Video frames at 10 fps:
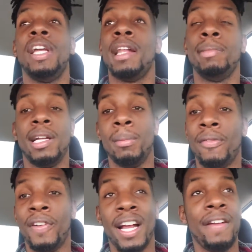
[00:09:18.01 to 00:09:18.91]
You got to become
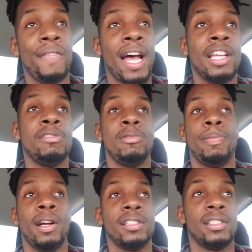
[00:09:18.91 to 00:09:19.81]
a very valuable
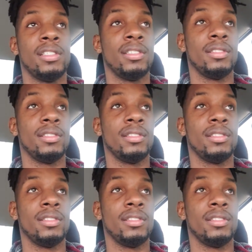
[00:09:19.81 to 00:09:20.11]
person.